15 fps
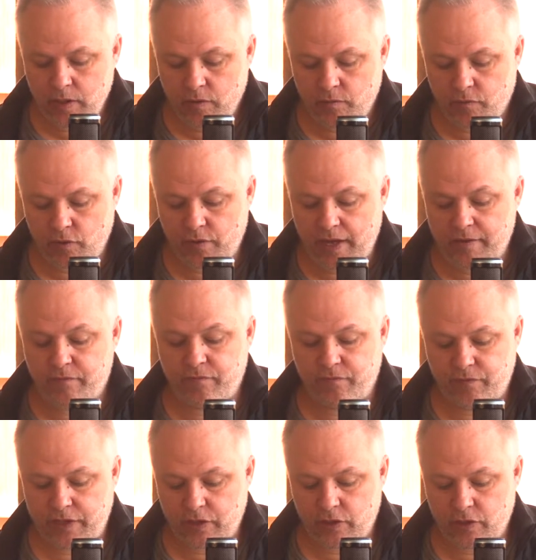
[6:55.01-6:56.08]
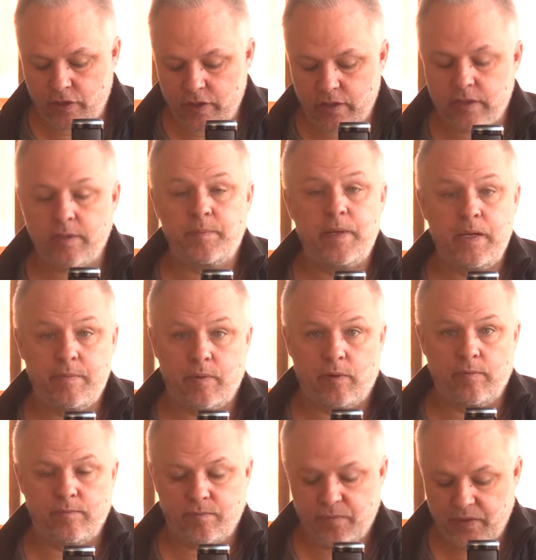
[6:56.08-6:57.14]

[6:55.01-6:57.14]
for they feared the people.